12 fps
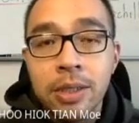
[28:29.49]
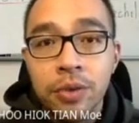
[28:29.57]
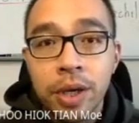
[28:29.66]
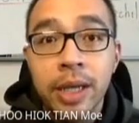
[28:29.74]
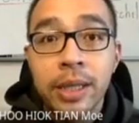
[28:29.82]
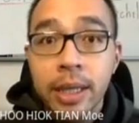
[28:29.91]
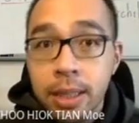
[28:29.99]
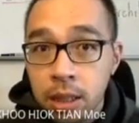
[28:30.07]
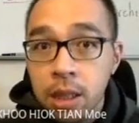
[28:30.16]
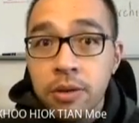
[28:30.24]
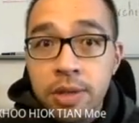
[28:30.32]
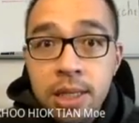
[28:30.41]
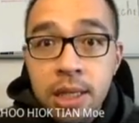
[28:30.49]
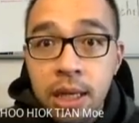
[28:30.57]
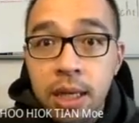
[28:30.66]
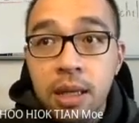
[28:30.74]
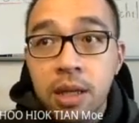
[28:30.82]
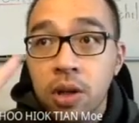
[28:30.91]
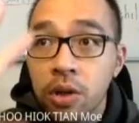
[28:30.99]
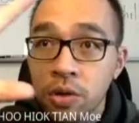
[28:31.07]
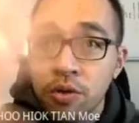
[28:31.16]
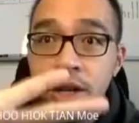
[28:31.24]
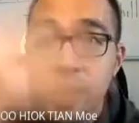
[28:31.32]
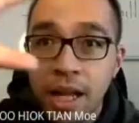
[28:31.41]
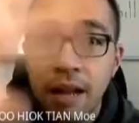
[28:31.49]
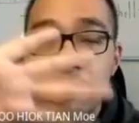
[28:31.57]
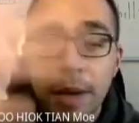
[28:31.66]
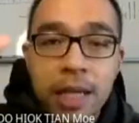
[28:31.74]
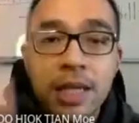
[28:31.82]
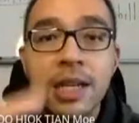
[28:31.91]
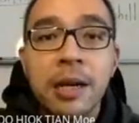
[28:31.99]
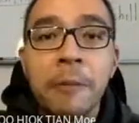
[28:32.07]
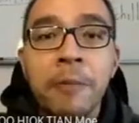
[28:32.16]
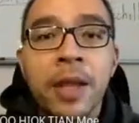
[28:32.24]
Okay, it takes a lot of skill, to read that picture.